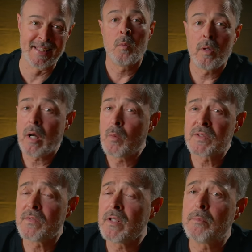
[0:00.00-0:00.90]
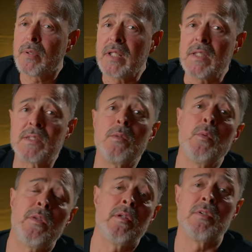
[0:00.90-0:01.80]
Well, I was very pleased
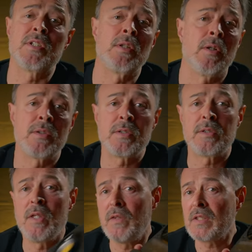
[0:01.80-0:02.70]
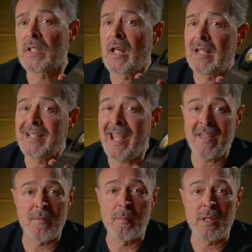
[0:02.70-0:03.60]
with the results this light
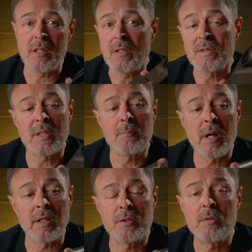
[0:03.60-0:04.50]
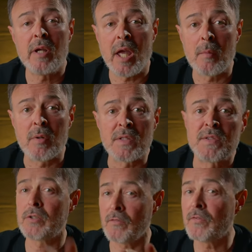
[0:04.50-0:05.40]
gave me using my two cameras.
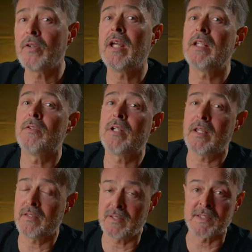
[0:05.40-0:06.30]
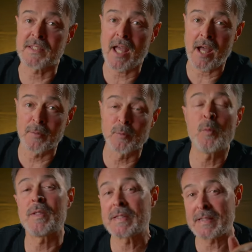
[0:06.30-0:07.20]
Don't forget to get the discount
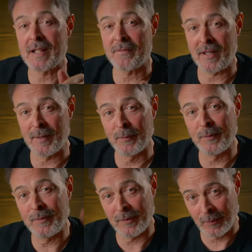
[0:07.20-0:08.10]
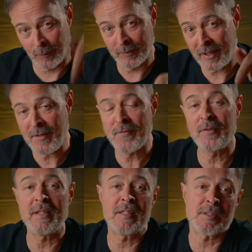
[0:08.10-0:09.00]
while still available, all the info
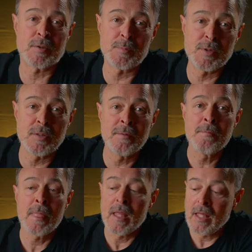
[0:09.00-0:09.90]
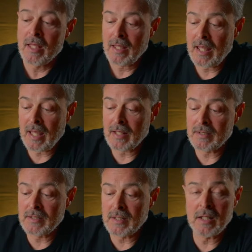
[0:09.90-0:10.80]
in the description.
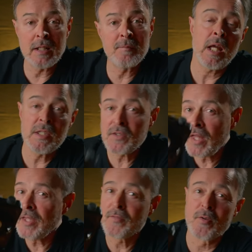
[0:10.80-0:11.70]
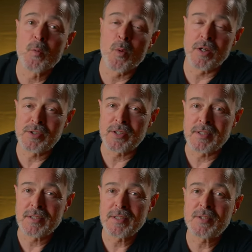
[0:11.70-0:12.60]
And, uh, and thank you for watching.
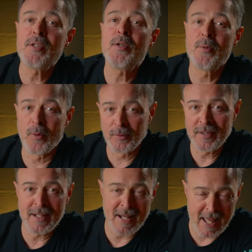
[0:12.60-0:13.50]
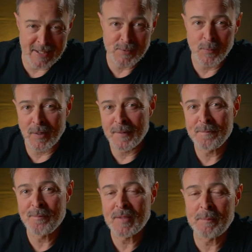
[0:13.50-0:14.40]
See you all in the next one.
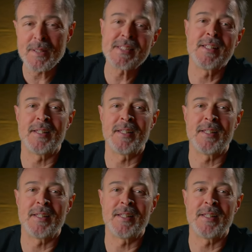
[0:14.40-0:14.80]
Peace and